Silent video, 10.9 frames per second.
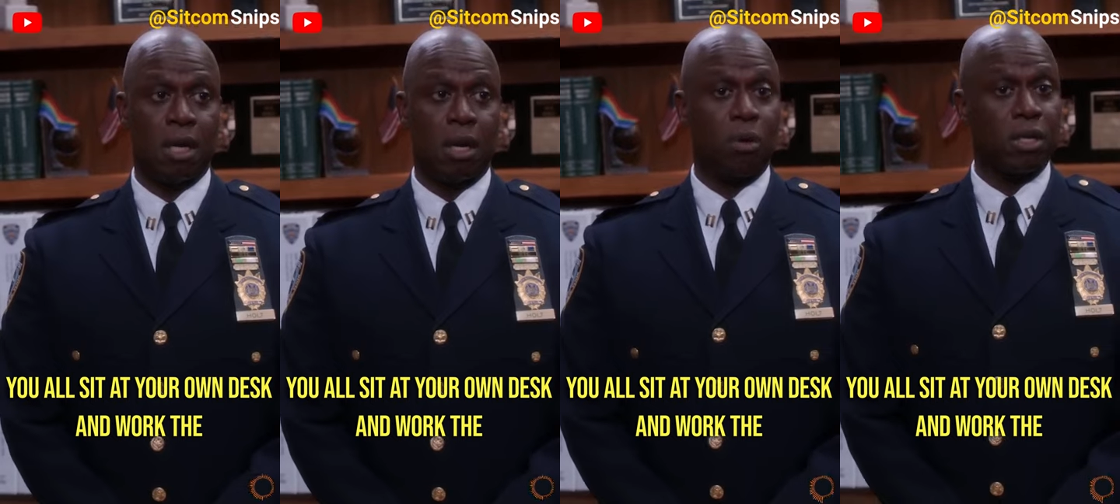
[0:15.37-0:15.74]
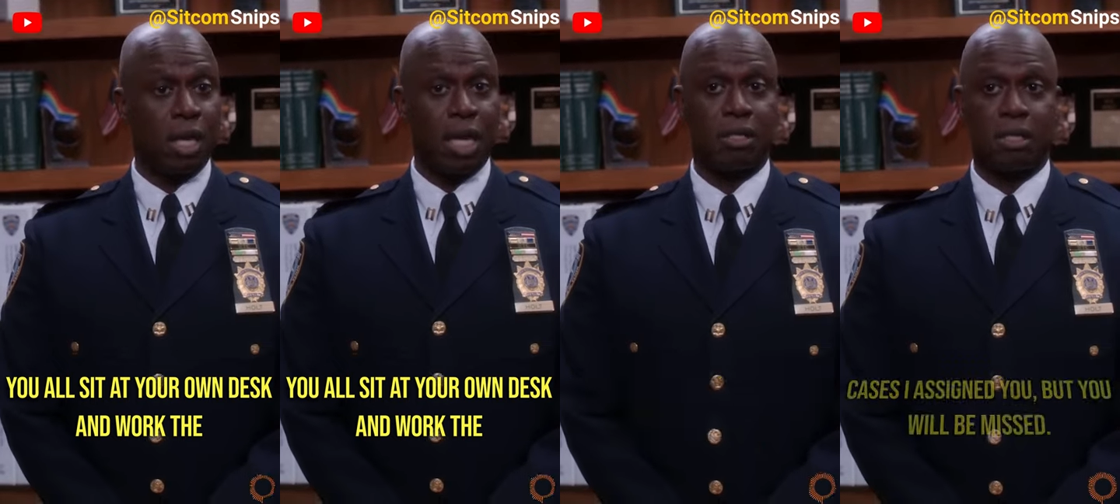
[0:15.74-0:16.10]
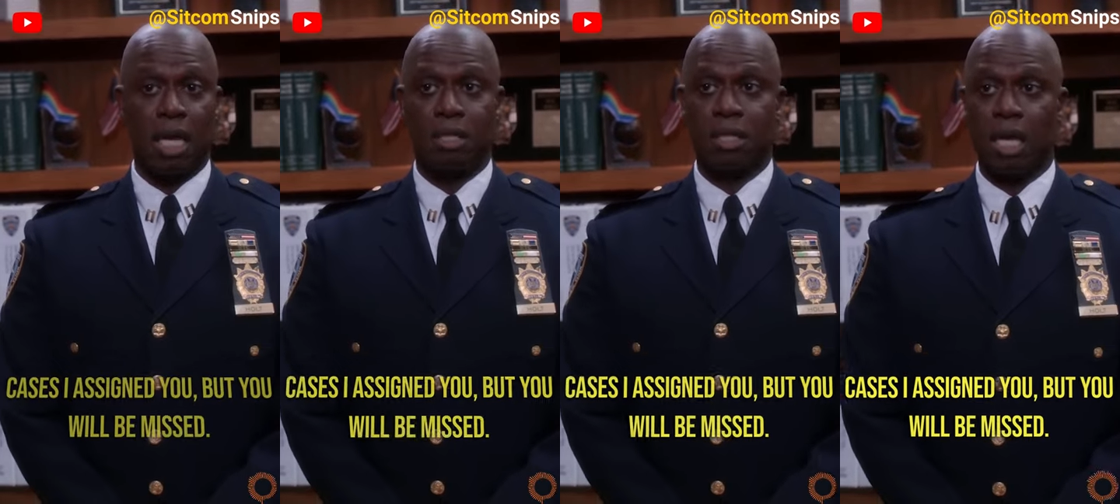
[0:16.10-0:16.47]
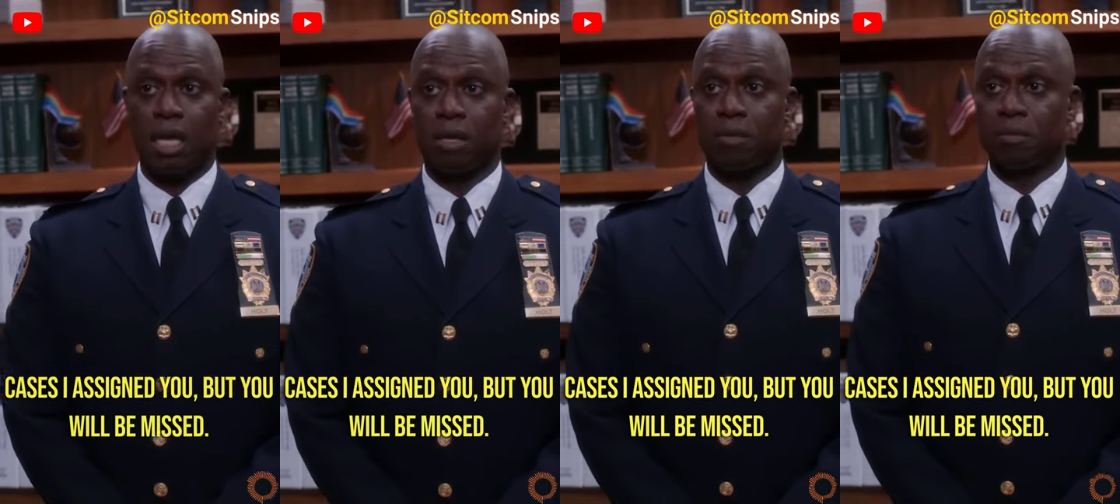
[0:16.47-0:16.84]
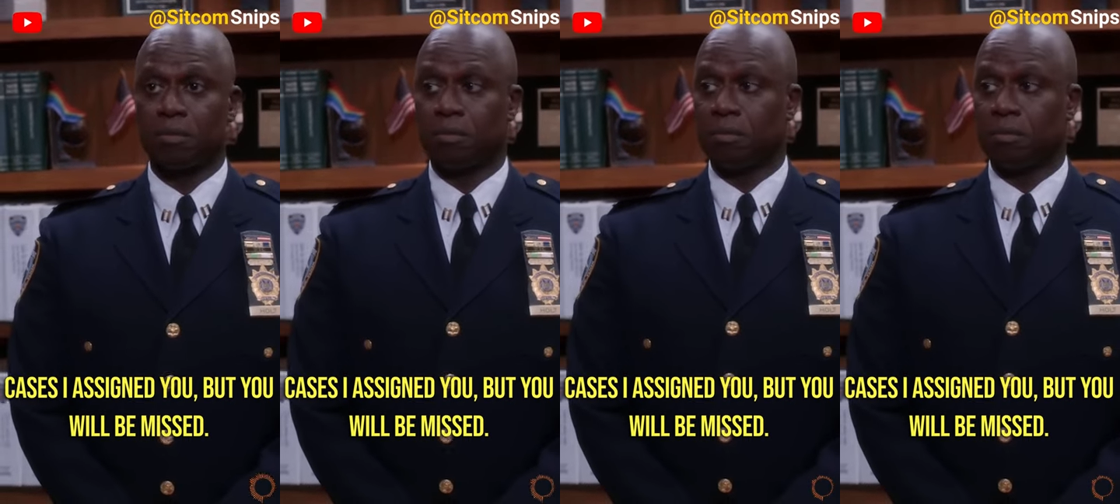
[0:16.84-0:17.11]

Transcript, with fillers: and work the cases I assign you.